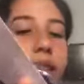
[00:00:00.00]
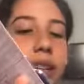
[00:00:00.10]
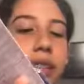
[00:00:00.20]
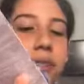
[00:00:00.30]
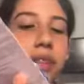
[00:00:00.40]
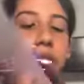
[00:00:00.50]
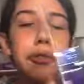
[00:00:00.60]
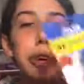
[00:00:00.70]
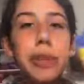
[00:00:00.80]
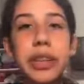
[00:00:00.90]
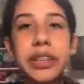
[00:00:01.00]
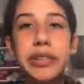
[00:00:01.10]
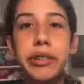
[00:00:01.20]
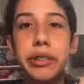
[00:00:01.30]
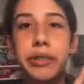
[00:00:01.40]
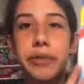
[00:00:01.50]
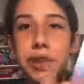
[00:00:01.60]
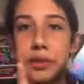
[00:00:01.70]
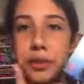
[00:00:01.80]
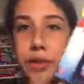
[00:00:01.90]
needed something for a bacterial
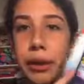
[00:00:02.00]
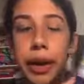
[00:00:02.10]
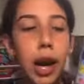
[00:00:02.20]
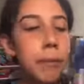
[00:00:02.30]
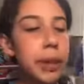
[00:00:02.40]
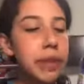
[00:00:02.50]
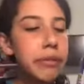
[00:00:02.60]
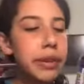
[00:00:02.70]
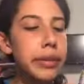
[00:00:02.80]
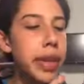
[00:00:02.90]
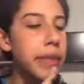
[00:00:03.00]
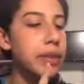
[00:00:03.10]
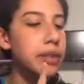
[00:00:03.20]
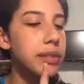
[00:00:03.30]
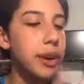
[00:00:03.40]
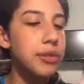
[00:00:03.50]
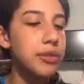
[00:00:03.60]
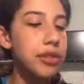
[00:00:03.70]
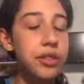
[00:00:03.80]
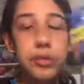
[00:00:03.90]
infection, so I got Beta Fix. And this is
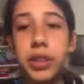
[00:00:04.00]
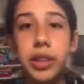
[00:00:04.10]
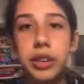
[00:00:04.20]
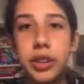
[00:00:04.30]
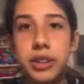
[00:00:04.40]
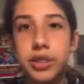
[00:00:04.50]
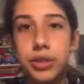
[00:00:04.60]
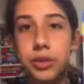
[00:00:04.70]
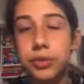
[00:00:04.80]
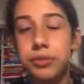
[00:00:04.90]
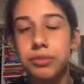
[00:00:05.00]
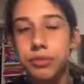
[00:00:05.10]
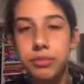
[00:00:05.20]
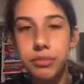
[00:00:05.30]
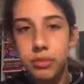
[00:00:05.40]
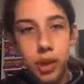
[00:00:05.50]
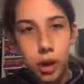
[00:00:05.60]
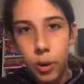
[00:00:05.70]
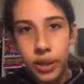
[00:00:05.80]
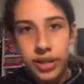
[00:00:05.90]
also just really good to
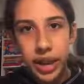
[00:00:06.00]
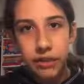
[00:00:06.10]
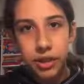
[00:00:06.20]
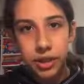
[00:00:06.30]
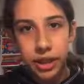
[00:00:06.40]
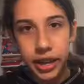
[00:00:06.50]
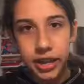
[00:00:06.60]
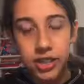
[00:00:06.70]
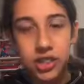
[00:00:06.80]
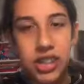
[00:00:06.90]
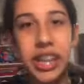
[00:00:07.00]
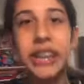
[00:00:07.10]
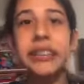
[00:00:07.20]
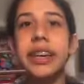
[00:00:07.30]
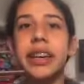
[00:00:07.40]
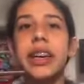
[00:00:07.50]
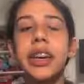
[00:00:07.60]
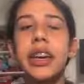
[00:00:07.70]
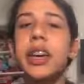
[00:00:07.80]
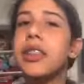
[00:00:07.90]
always have on your hand, just in case like
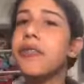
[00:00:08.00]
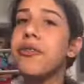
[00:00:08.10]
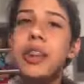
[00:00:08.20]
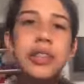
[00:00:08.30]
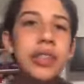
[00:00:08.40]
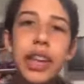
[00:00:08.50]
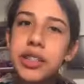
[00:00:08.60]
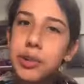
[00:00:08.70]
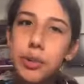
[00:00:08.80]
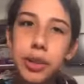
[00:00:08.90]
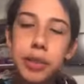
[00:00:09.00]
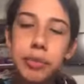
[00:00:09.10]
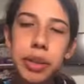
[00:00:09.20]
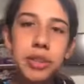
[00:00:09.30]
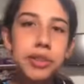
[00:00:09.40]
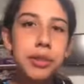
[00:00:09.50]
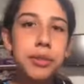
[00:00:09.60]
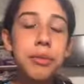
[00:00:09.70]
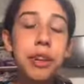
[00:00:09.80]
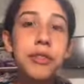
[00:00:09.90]
the fins get torn, because you
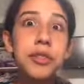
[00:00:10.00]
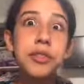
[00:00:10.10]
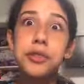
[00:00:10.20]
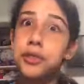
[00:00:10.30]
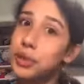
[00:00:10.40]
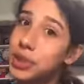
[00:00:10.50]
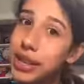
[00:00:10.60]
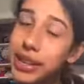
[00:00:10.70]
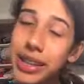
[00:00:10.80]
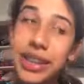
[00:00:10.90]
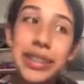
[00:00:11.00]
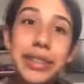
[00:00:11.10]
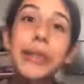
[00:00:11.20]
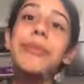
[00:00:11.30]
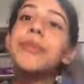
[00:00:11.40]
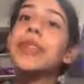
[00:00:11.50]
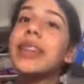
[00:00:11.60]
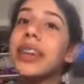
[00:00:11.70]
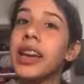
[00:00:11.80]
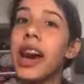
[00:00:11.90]
know their fins are so delicate. So
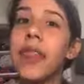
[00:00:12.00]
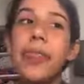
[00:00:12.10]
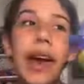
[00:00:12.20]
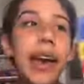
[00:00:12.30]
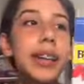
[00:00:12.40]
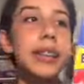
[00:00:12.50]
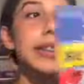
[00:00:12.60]
got that.